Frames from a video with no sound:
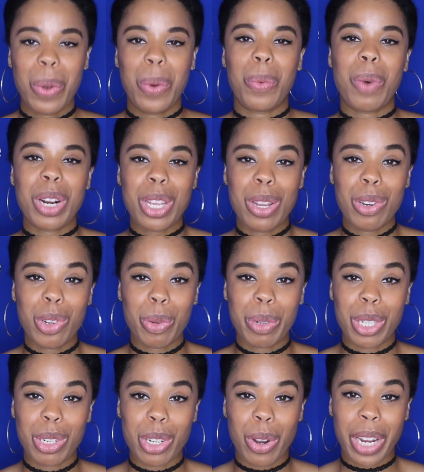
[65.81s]
What do you do
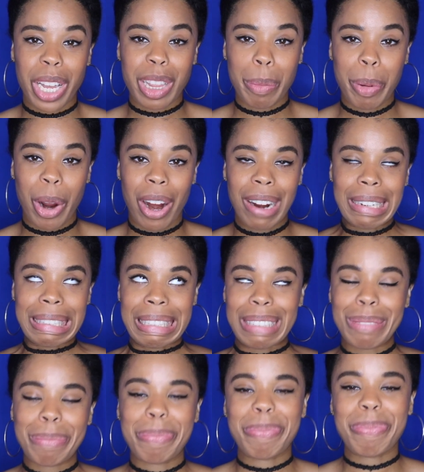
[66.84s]
when you don't get the part?
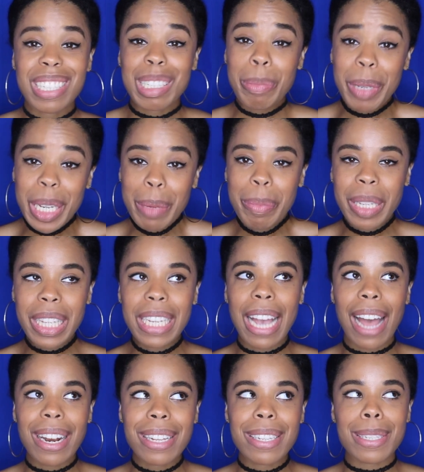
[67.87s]
To be completely
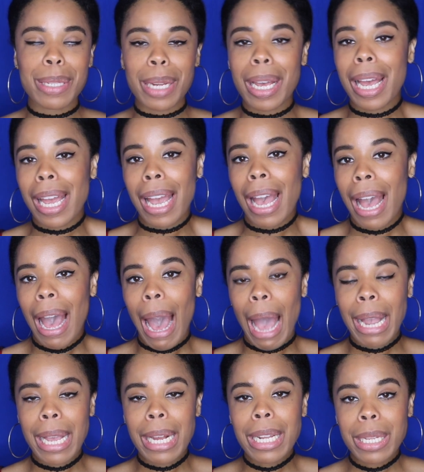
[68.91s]
honest, I
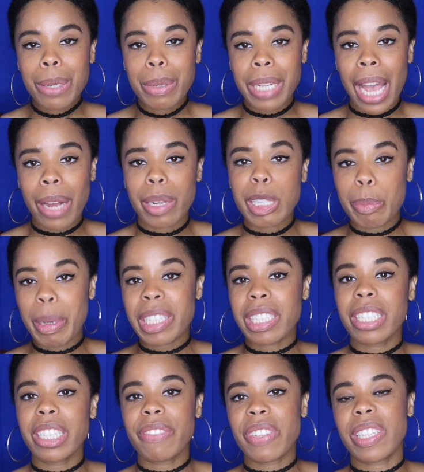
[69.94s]
get a little down,
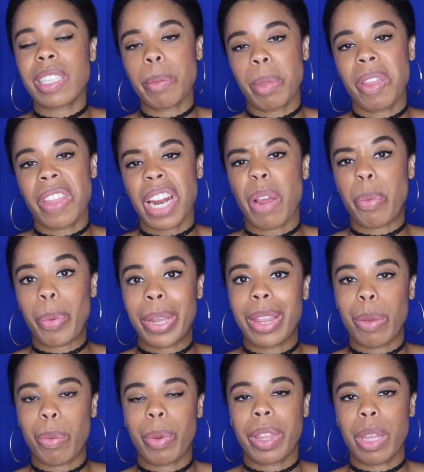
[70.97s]
especially if it's something that I
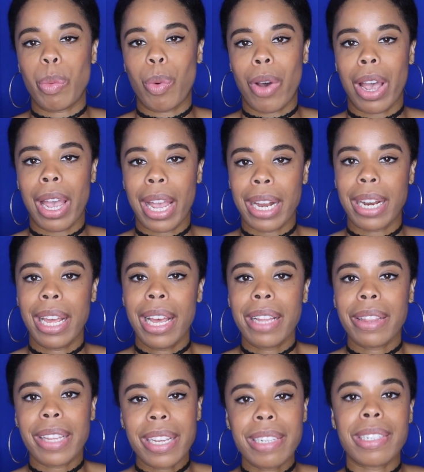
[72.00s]
really want. And
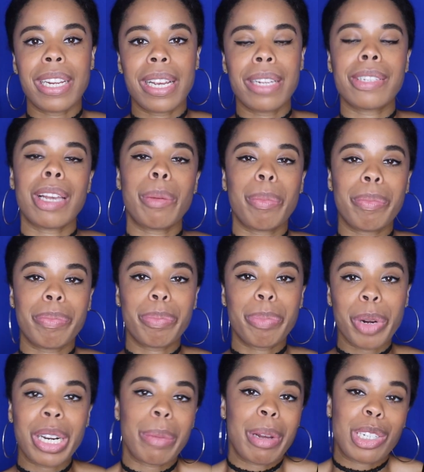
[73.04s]
these days, I'm
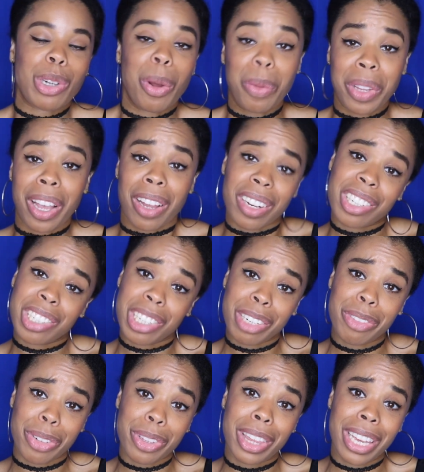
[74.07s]
pretty much only
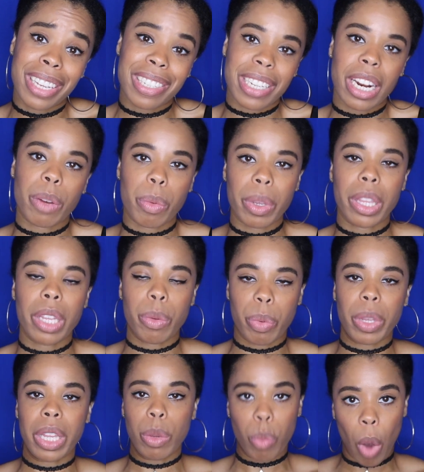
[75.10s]
auditioning for things that I
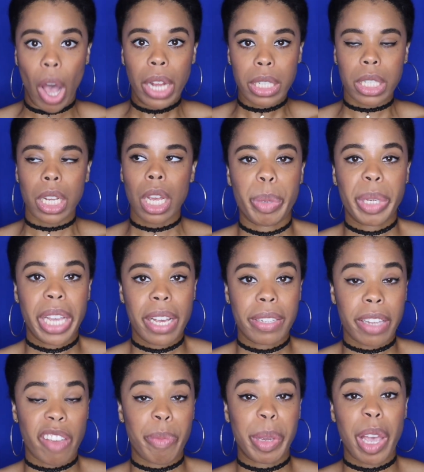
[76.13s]
really want,
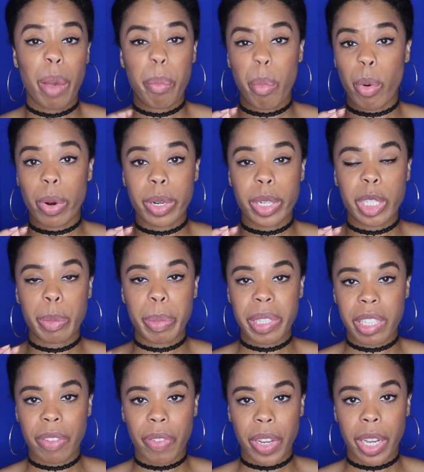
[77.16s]
because I've become more
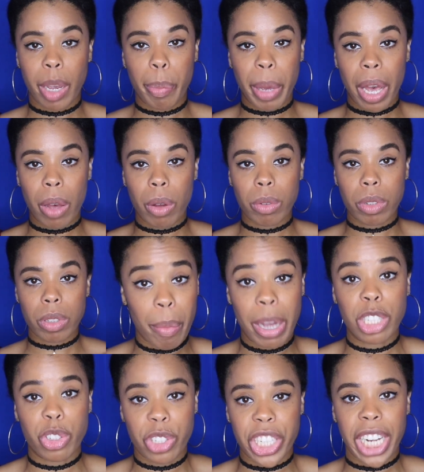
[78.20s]
specific about my
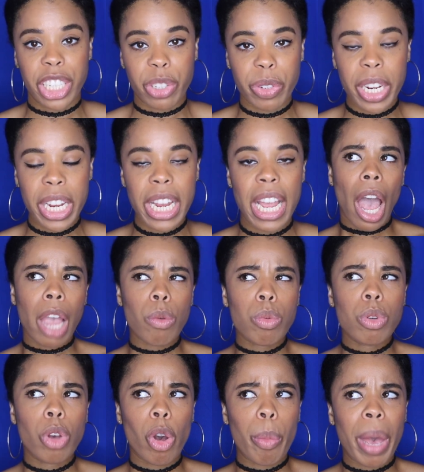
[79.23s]
trajectory. I
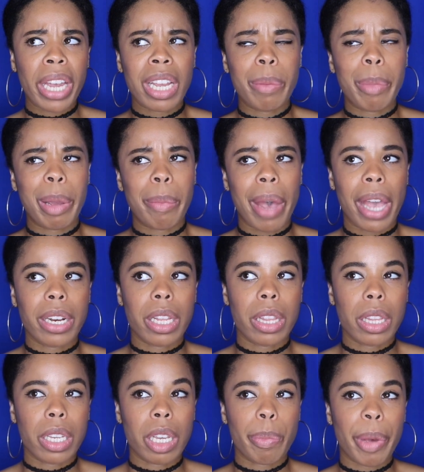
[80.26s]
will go back in my mind
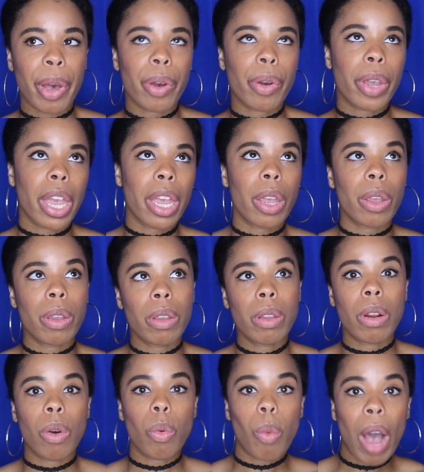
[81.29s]
and think about, okay,
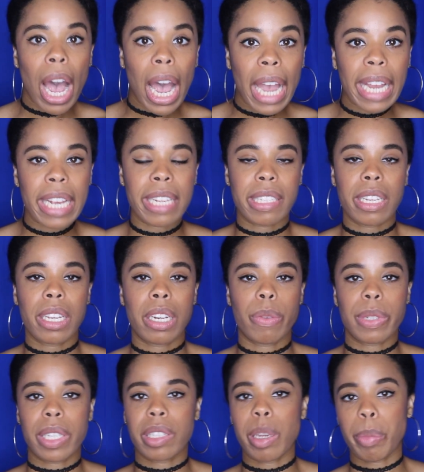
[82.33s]
you know, why is it?
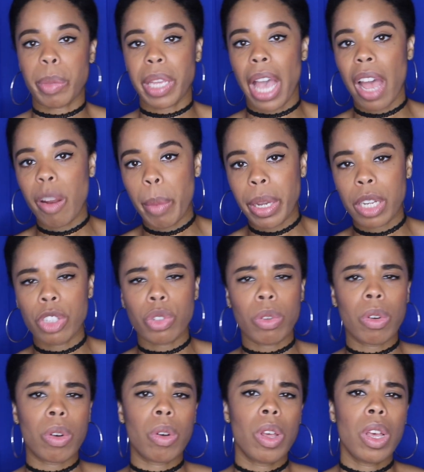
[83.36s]
Was it something out of my
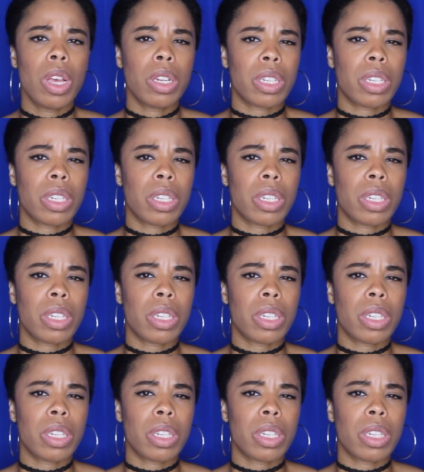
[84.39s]
control?